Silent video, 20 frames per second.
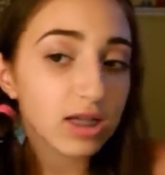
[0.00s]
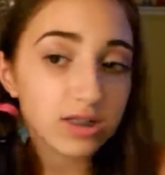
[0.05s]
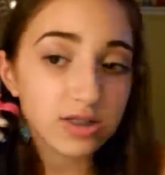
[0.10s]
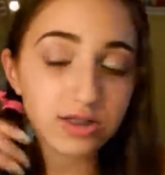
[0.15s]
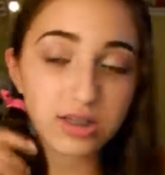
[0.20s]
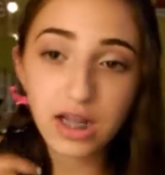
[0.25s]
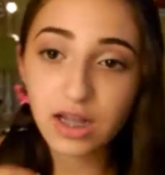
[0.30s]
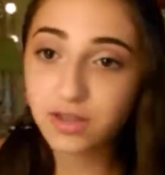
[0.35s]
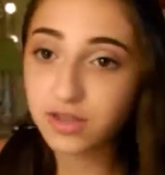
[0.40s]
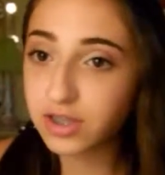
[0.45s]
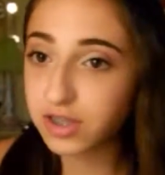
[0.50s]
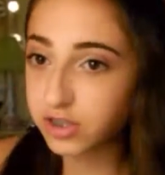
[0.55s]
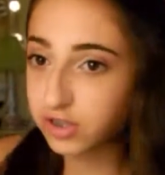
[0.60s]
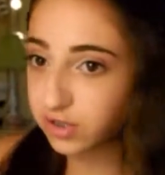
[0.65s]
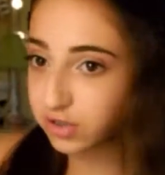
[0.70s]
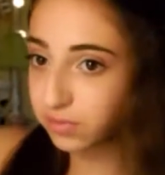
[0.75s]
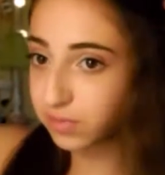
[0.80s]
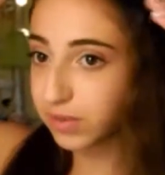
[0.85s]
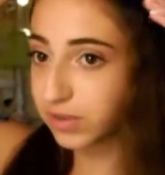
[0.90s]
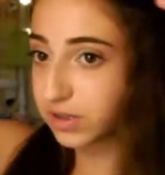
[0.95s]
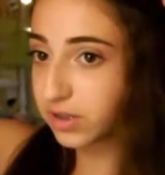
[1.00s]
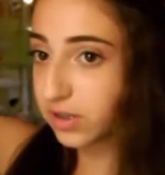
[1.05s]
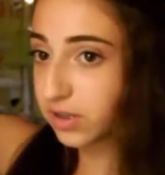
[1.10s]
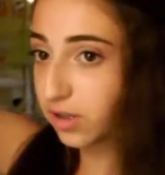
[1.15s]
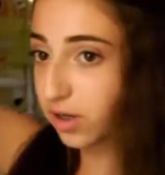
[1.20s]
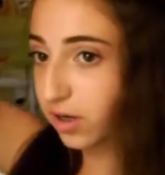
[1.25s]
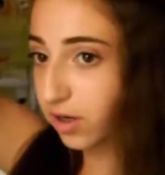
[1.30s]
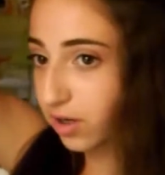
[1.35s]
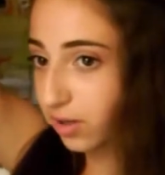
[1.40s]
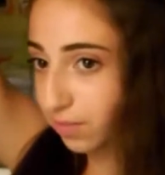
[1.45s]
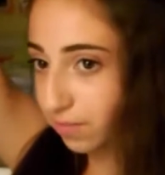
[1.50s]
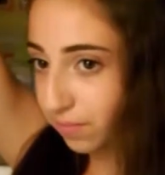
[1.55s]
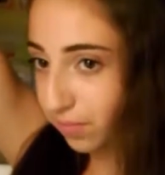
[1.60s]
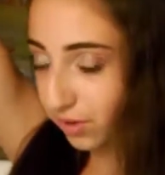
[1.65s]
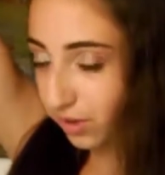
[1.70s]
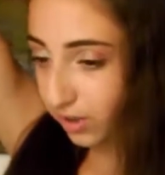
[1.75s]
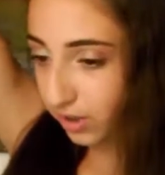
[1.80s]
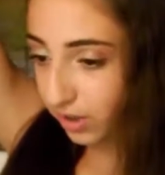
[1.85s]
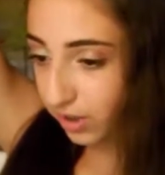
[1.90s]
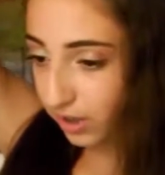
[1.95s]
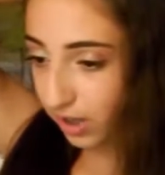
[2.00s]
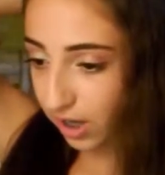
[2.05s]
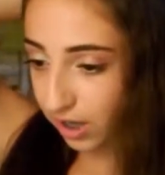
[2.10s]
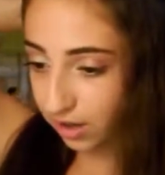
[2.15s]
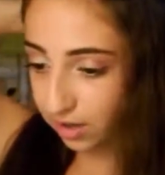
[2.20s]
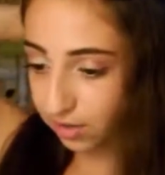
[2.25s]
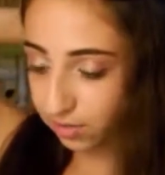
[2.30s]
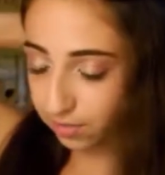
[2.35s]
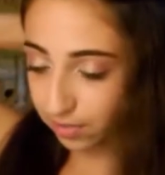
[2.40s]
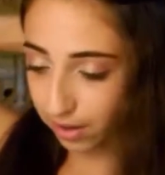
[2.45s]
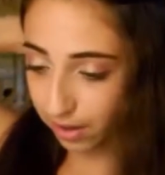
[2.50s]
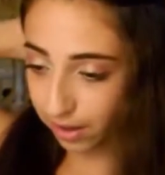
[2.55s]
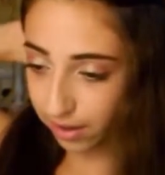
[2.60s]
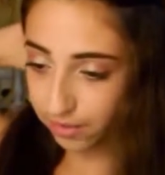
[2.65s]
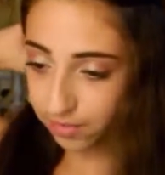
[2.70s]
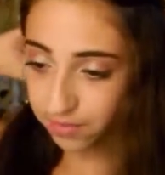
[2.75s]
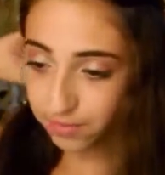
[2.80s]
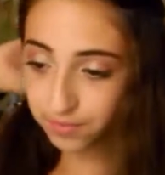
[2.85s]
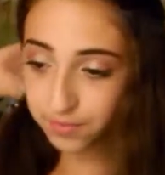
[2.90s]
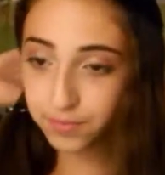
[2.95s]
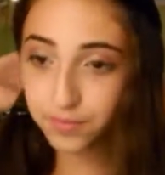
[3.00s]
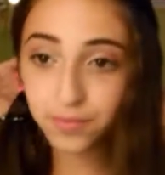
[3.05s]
And so now these 2 pieces are completely out of the way.